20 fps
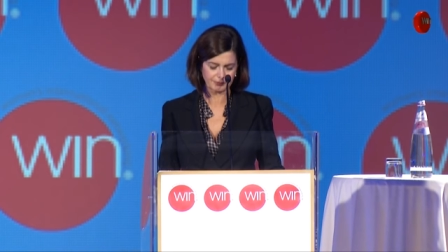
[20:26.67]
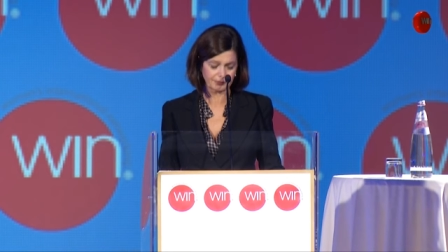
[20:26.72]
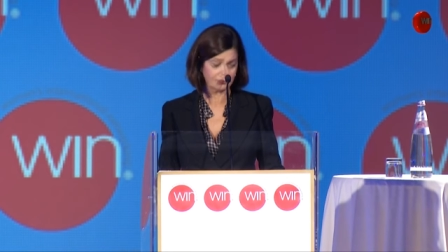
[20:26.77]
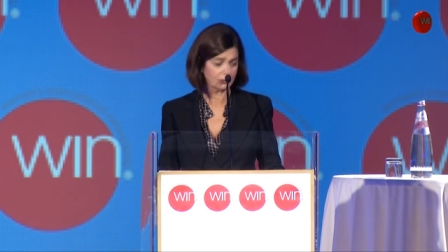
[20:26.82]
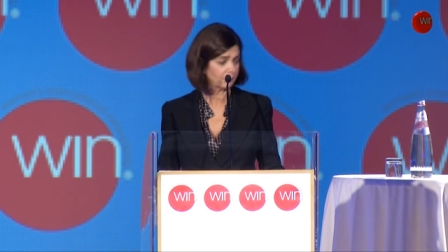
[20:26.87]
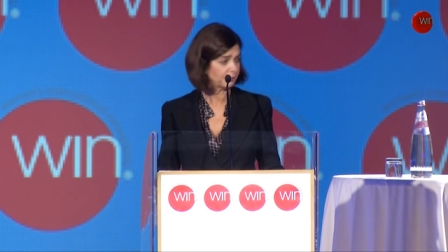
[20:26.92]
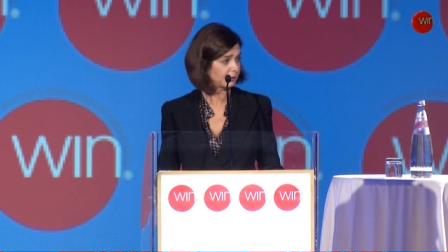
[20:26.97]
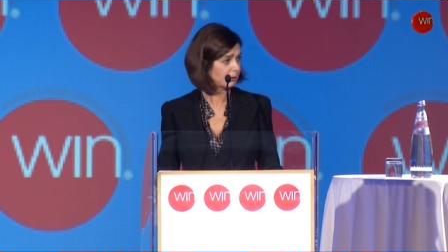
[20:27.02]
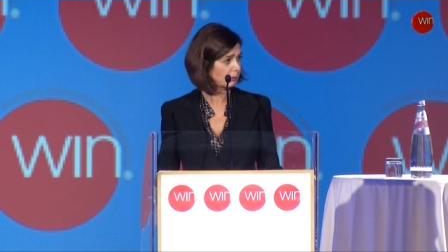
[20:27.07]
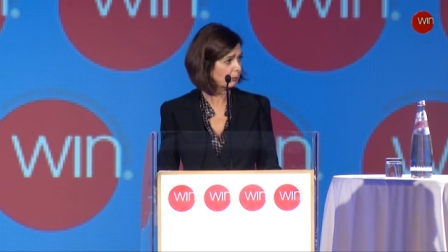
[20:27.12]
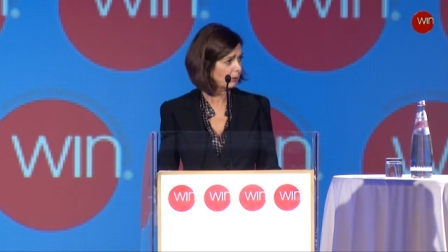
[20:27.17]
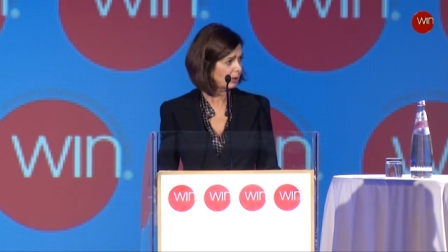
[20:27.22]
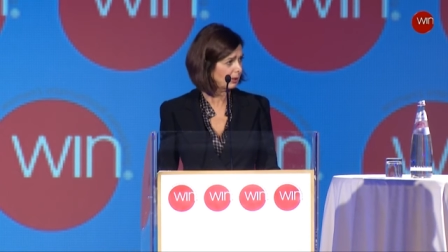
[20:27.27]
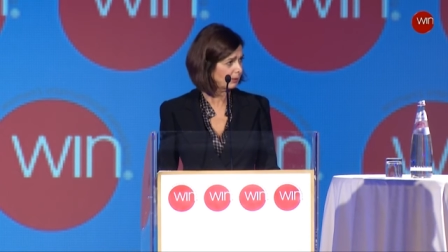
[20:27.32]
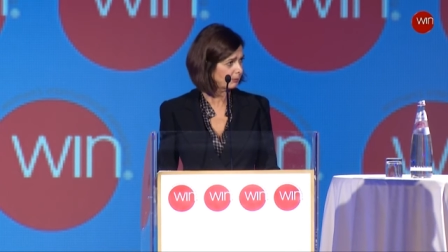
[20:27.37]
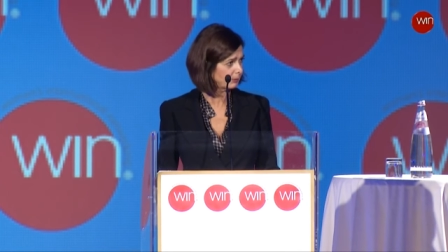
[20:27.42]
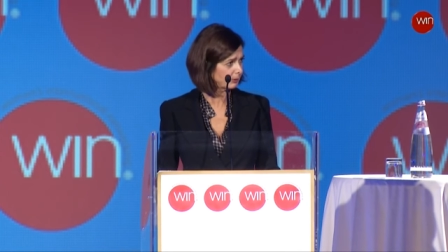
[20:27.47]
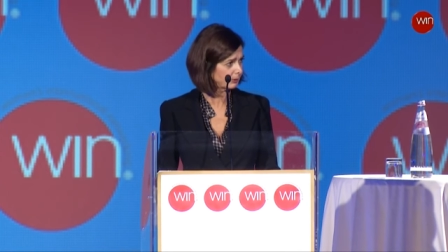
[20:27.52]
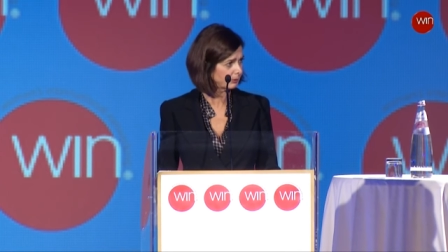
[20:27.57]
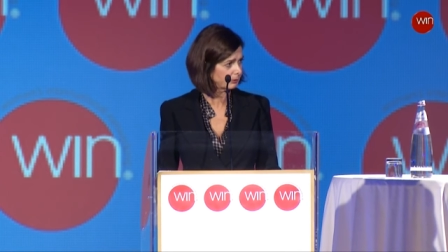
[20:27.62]
of the
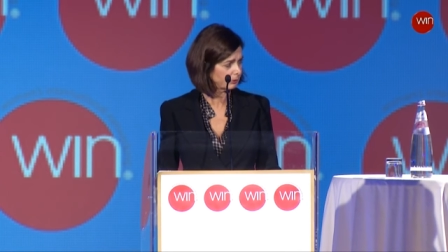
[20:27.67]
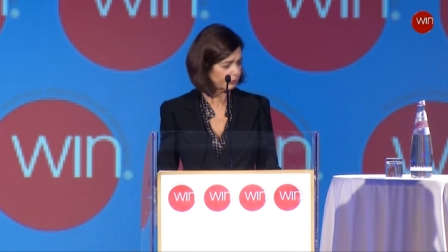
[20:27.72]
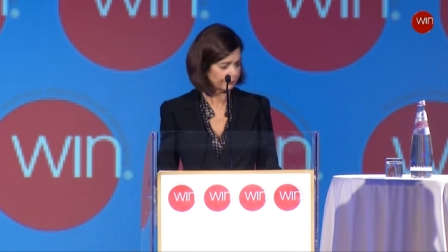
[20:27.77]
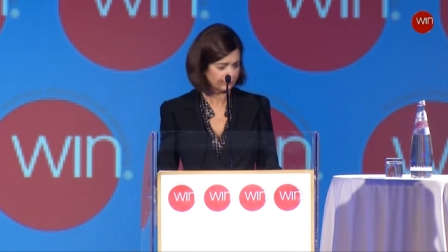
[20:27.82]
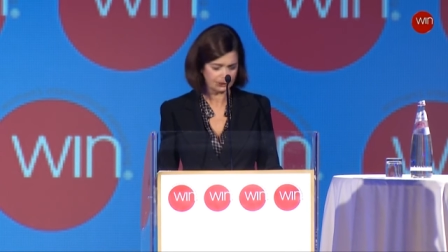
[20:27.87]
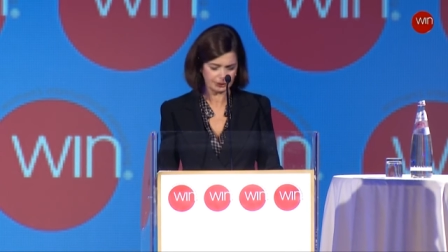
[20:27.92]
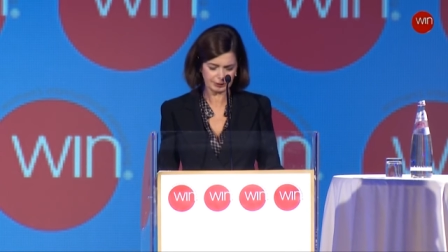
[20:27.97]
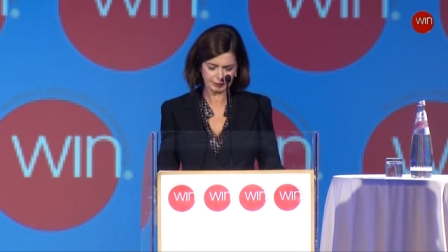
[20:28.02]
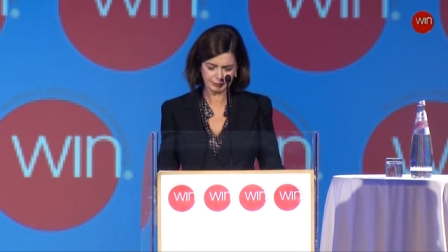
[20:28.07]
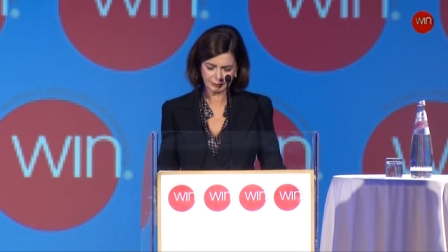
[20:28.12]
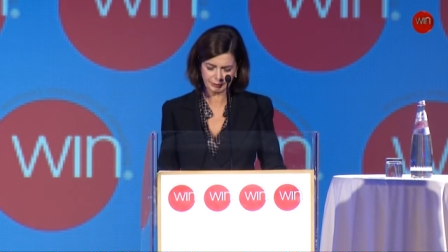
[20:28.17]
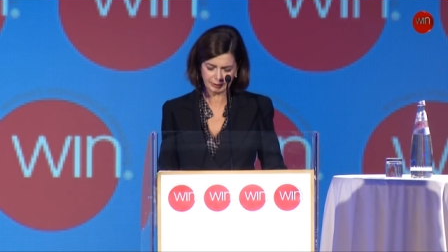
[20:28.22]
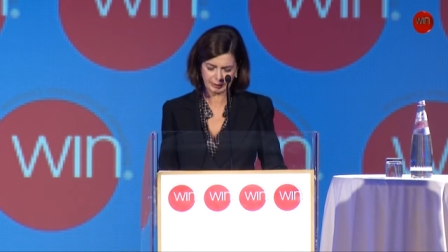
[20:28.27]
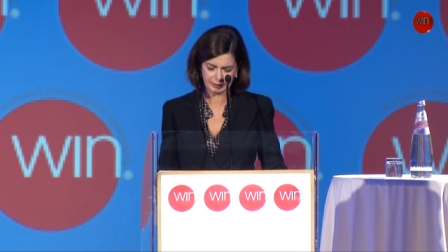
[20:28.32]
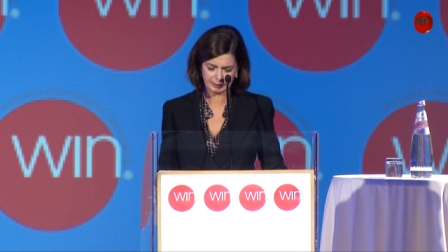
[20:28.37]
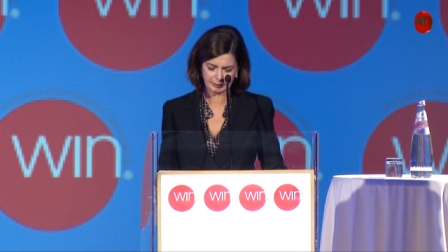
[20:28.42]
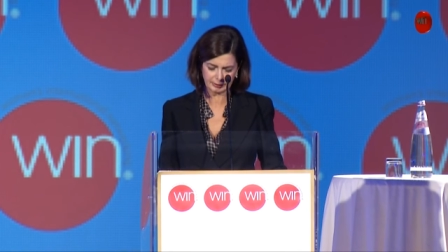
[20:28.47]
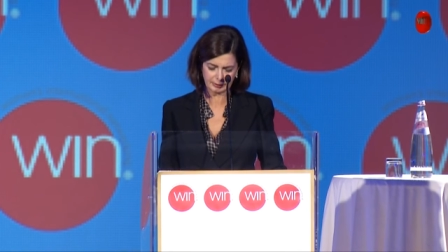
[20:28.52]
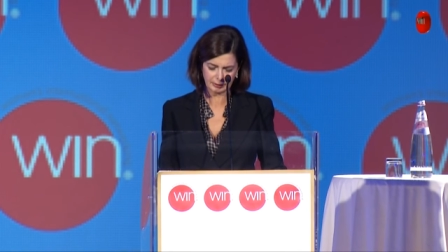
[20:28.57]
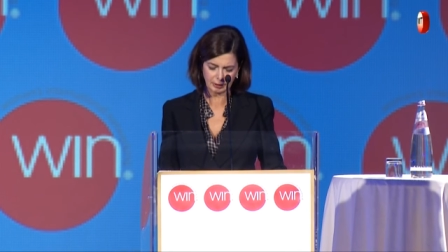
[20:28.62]
web, of the
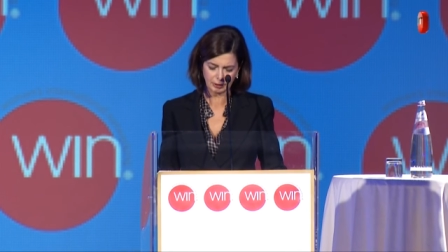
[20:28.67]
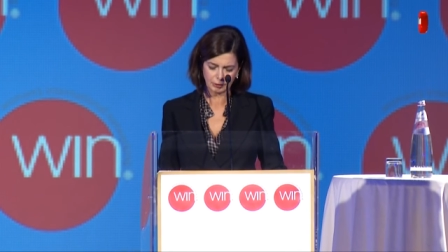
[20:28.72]
internet,